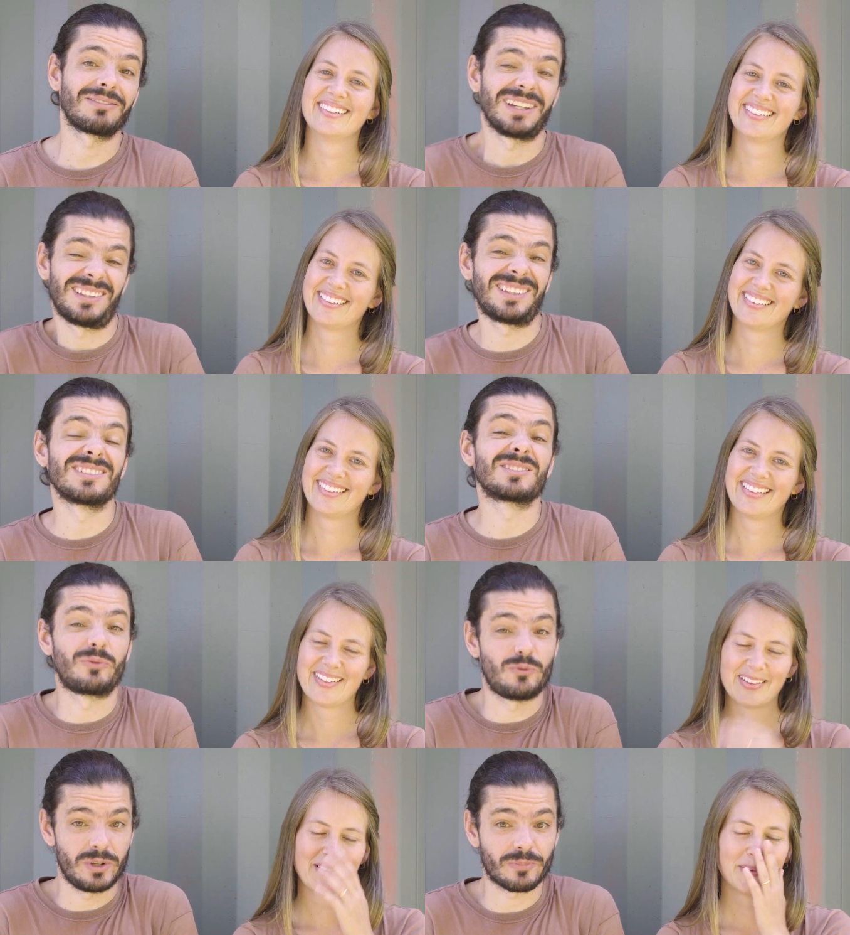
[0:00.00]
Speaker 1: have like tons of
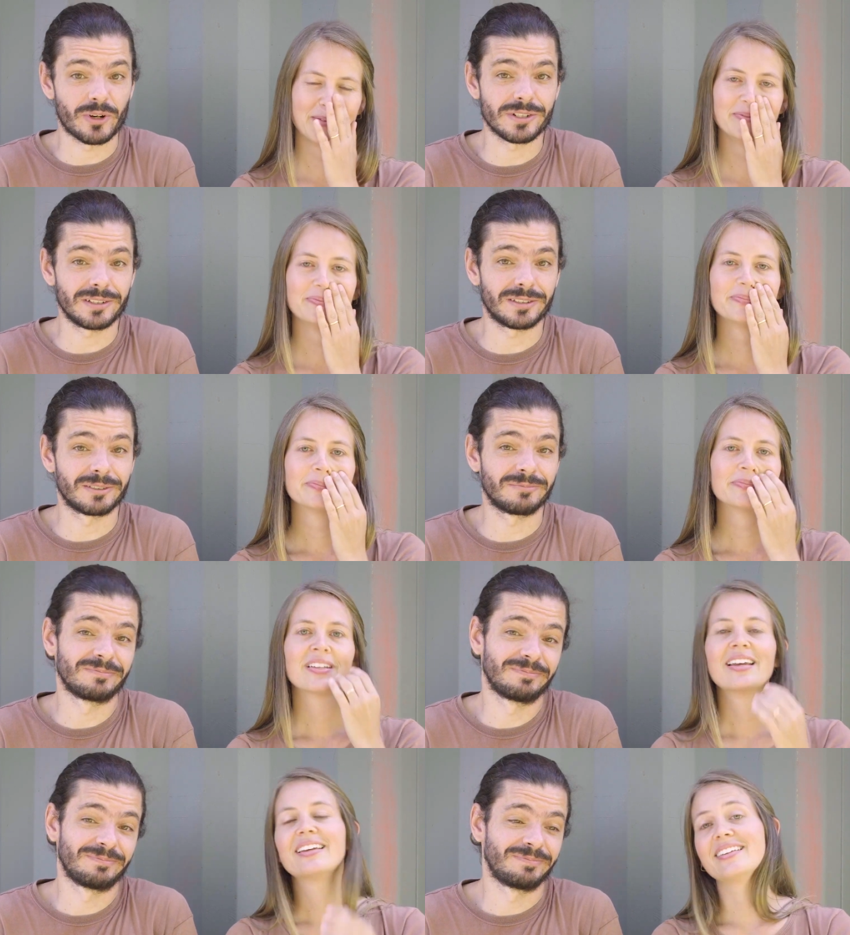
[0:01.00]
dream projects.
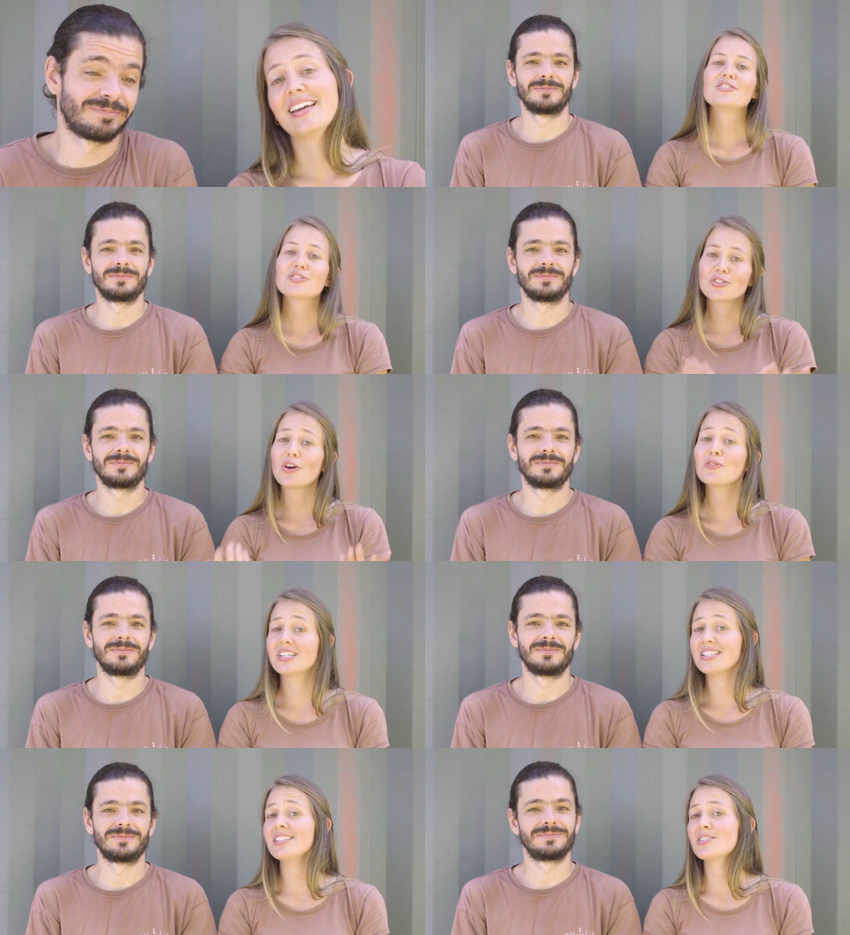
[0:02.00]
Speaker 2: Yeah, to solve
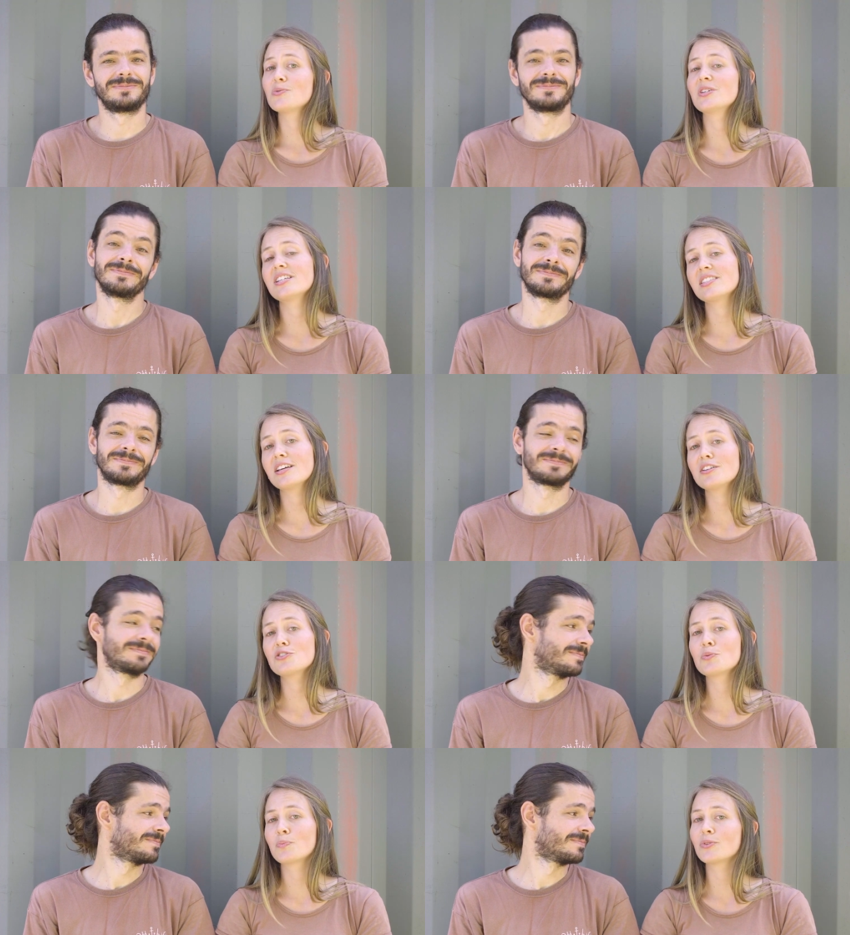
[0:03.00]
this, we decided
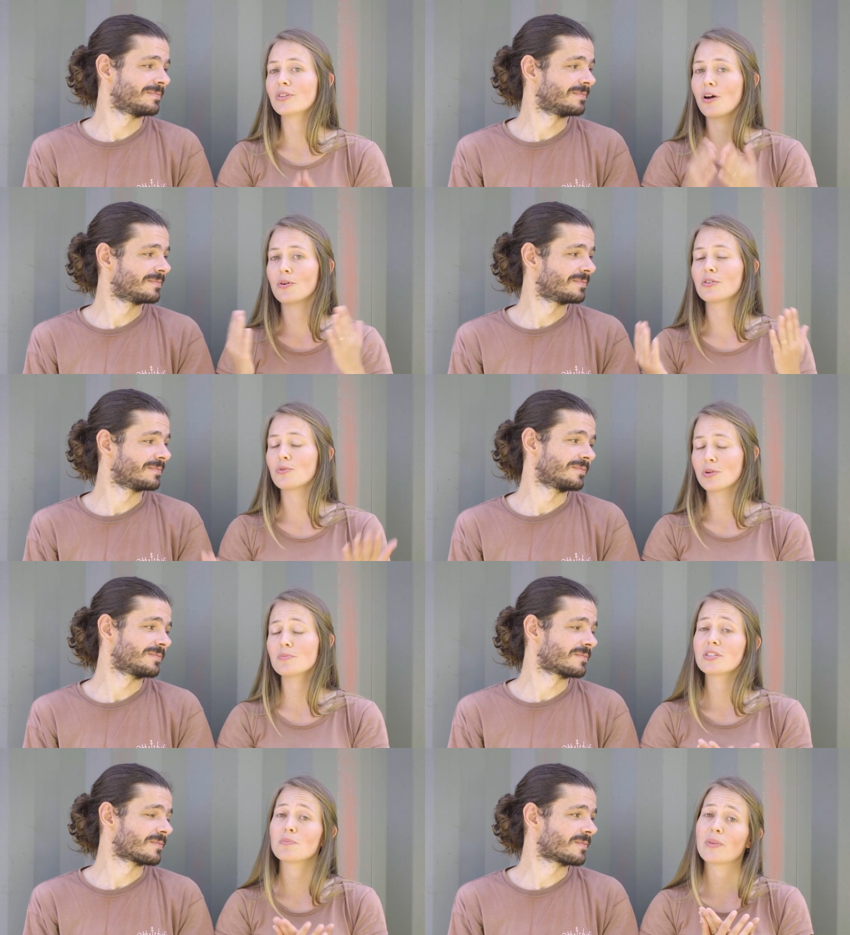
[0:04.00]
to put our
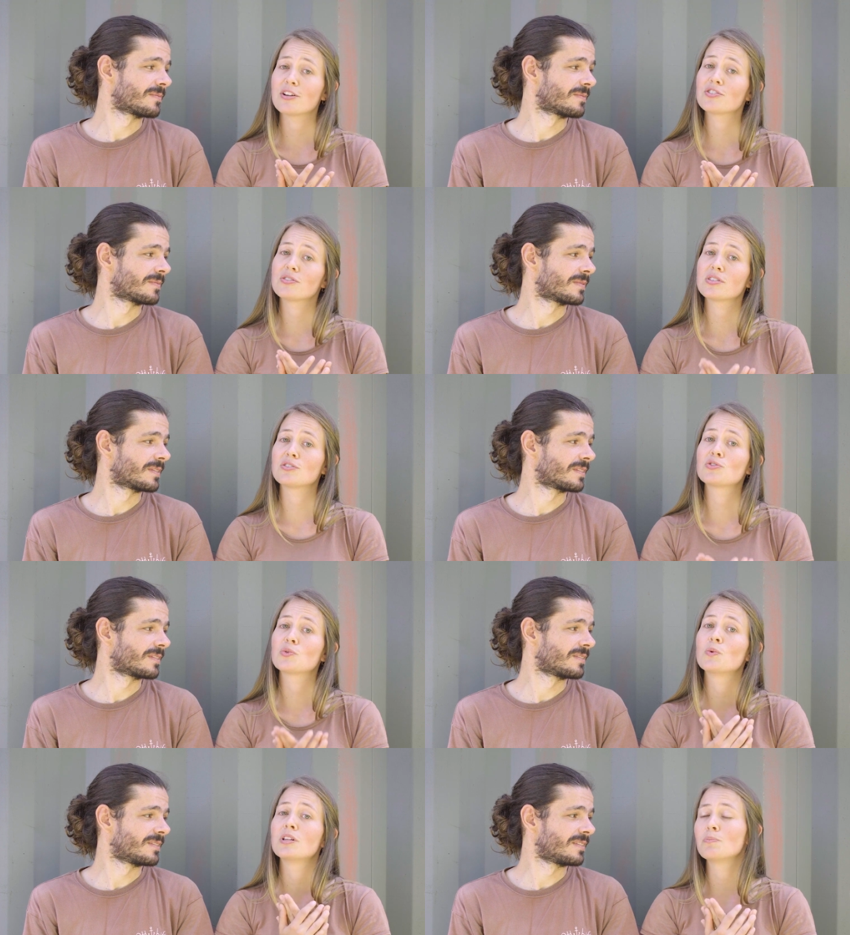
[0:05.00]
dreams and passions into
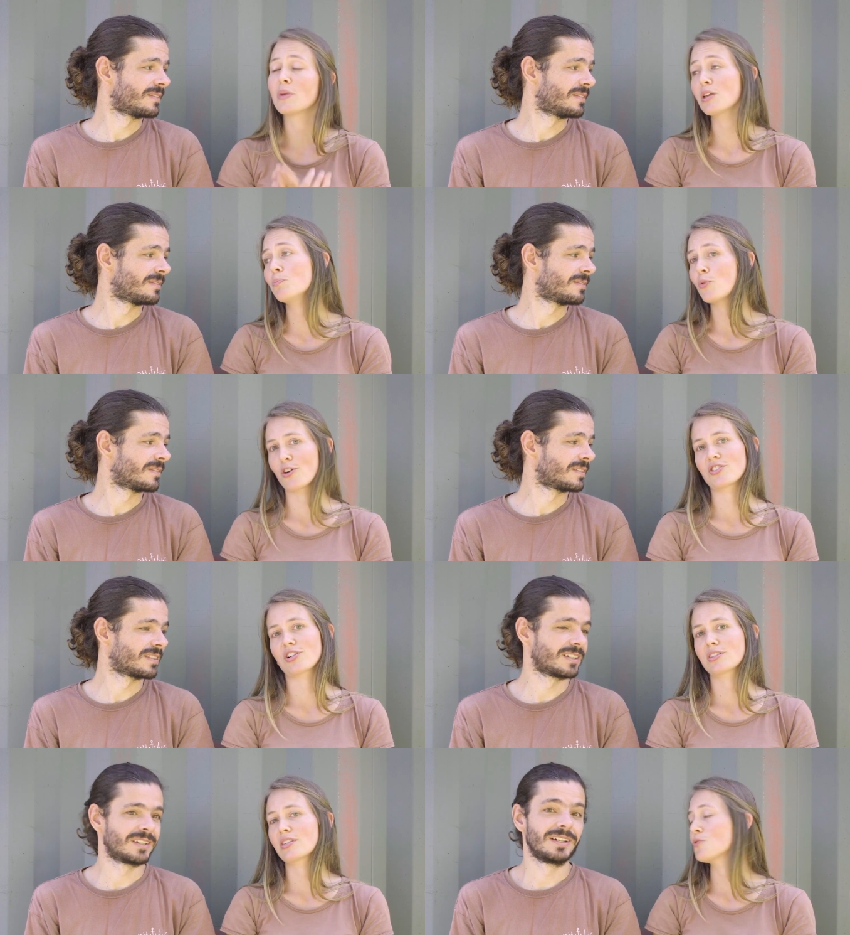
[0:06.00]
one main project
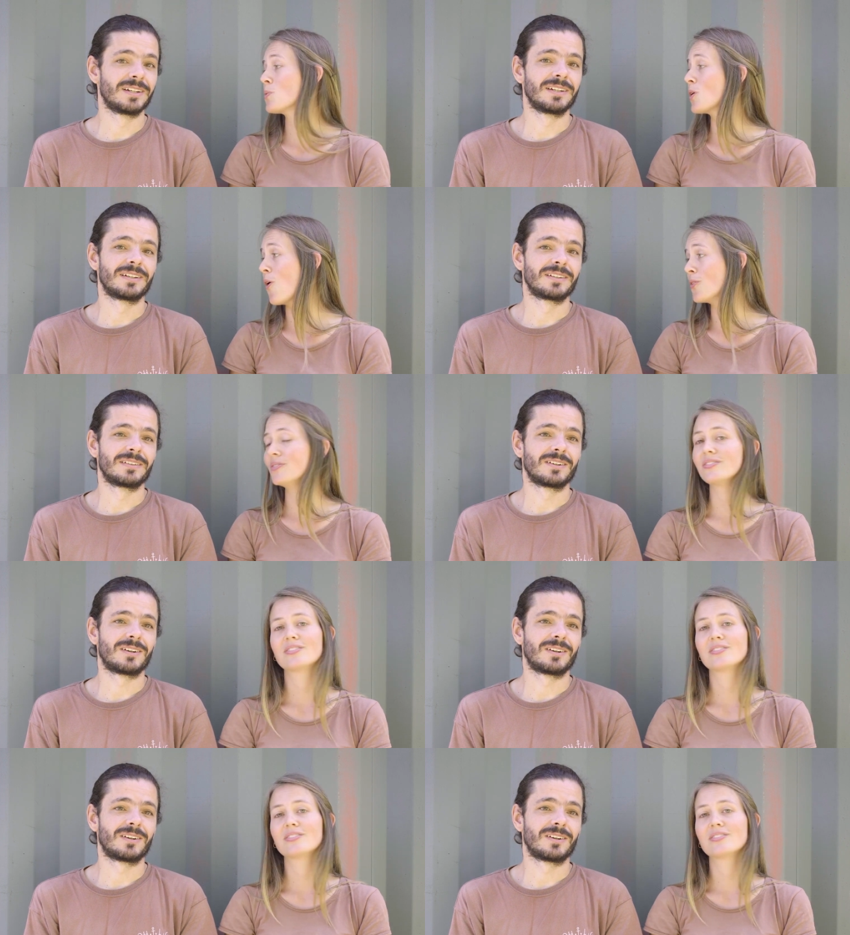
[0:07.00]
that we call